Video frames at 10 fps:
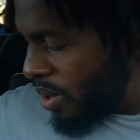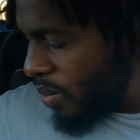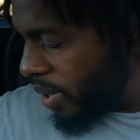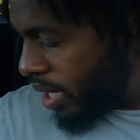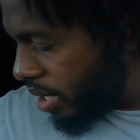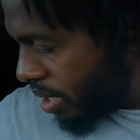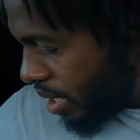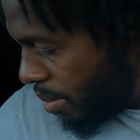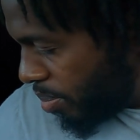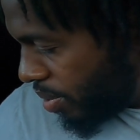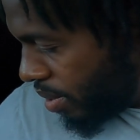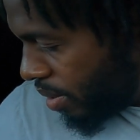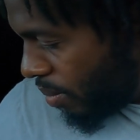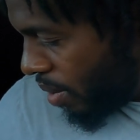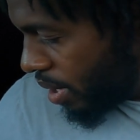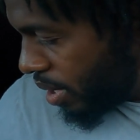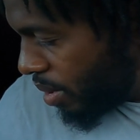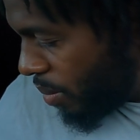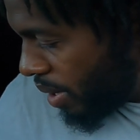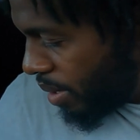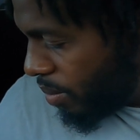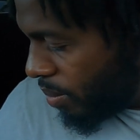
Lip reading: we ended up walking away